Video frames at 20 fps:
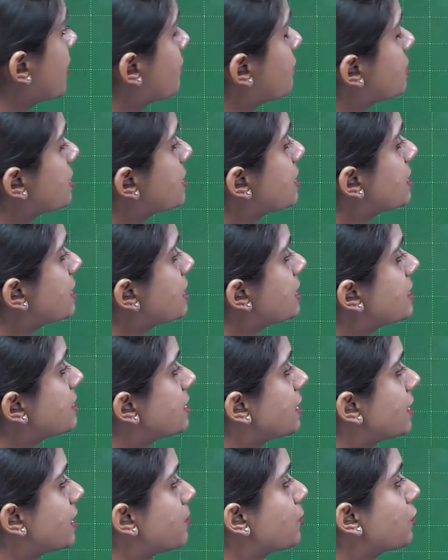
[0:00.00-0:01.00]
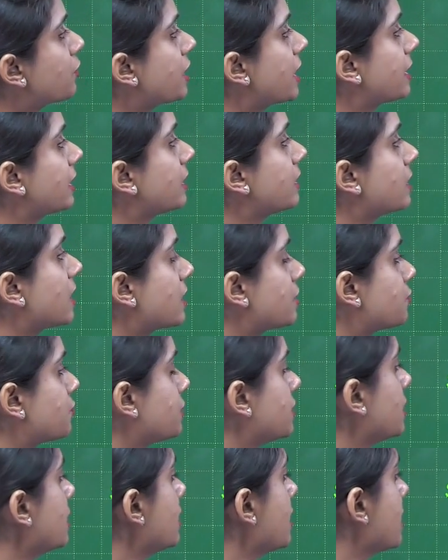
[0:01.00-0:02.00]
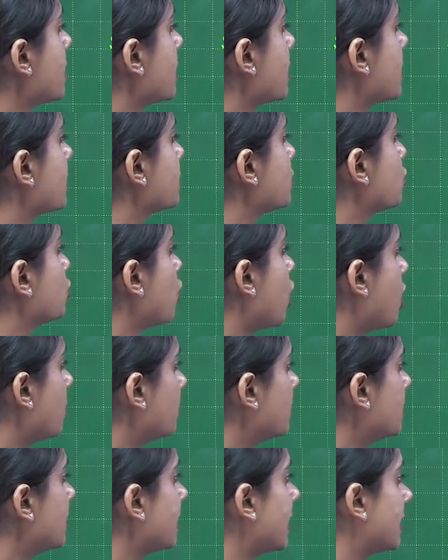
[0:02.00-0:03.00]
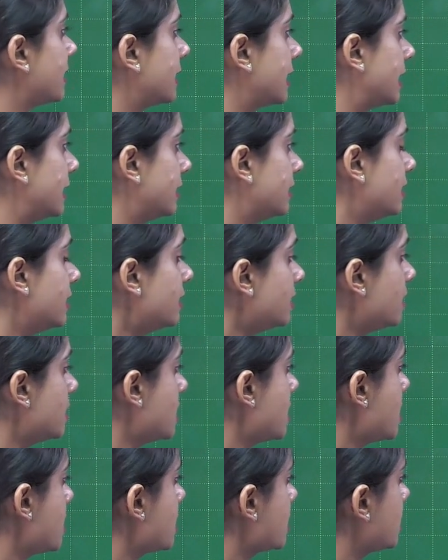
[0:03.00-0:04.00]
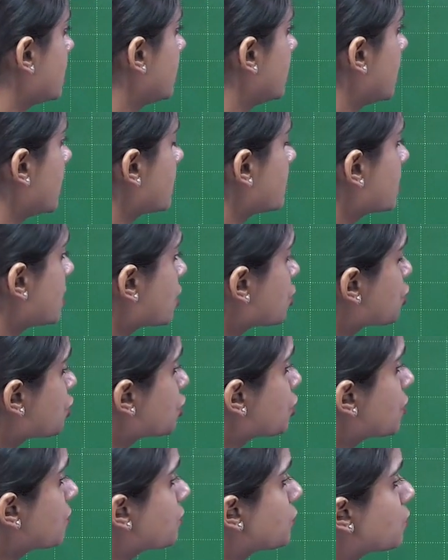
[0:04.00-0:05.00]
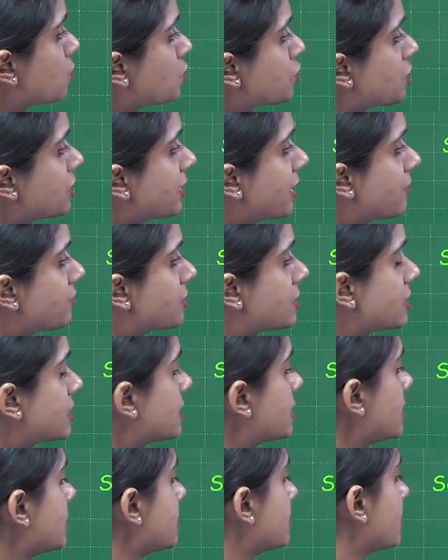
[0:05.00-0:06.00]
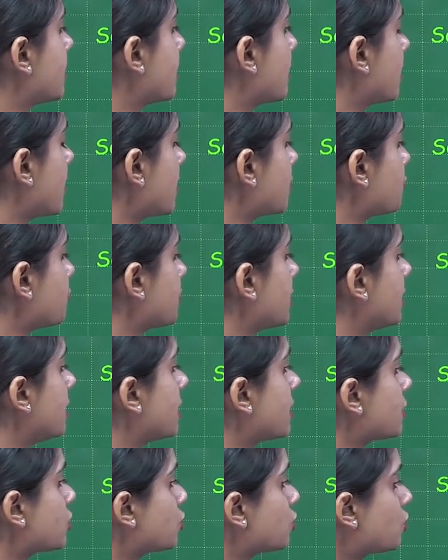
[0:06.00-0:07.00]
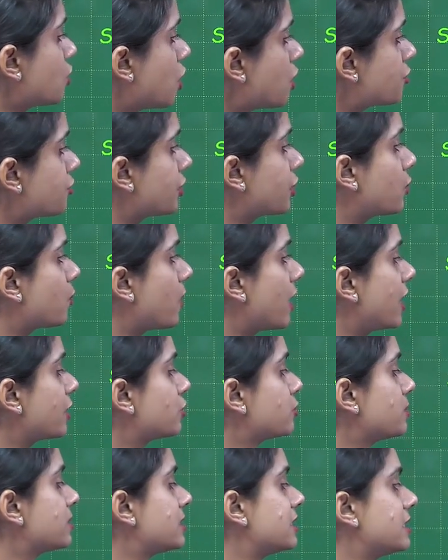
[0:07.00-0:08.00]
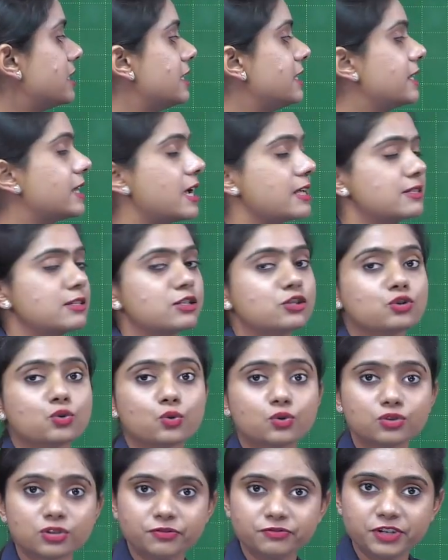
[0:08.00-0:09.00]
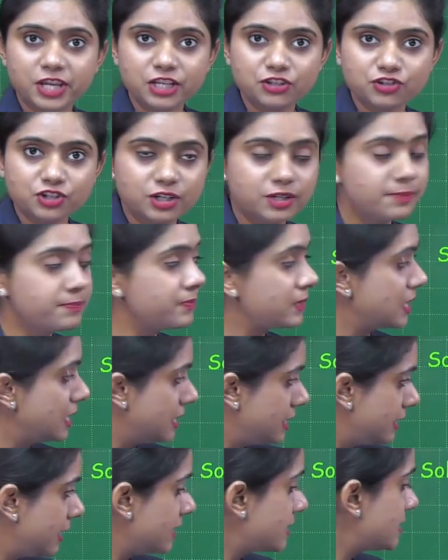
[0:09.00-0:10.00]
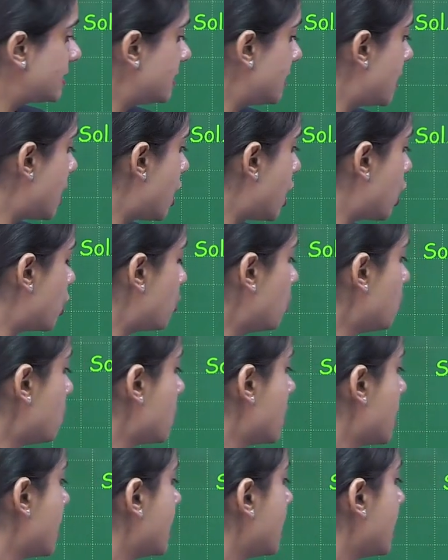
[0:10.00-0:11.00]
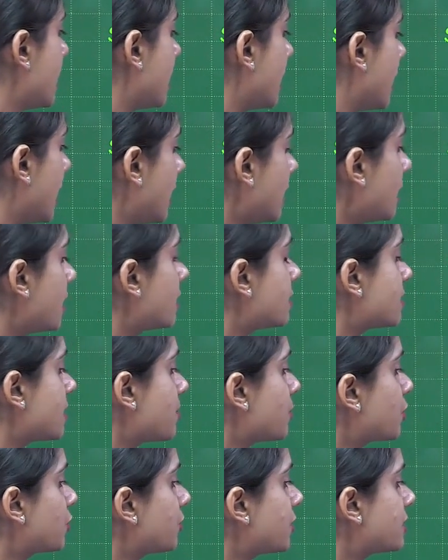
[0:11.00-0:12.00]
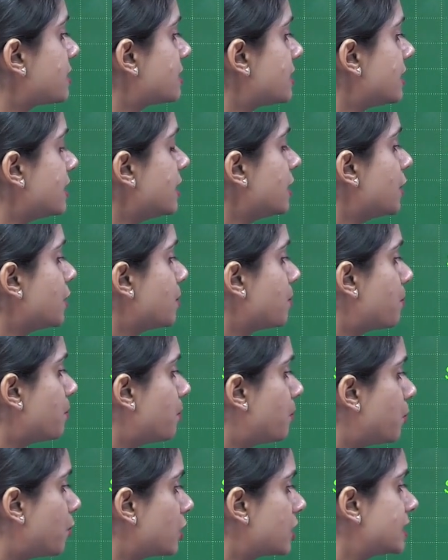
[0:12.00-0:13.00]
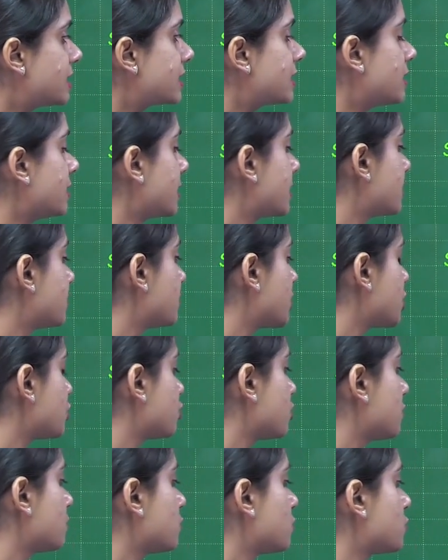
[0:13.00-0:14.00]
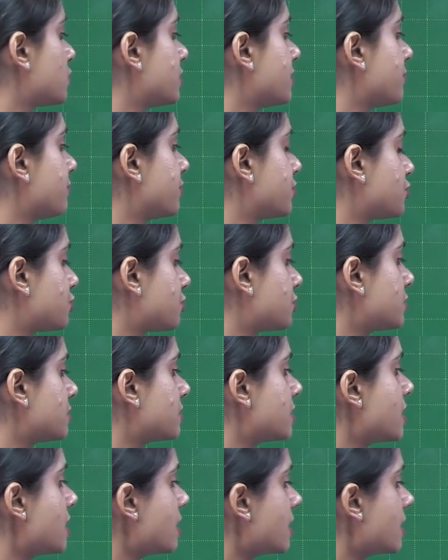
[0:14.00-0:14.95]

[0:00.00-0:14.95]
diversities in a democratic country is normal and healthy. The assertion of social diversities in a country does not require to be seen as a source of danger. Let's see how. In a democracy, political expression of social divisions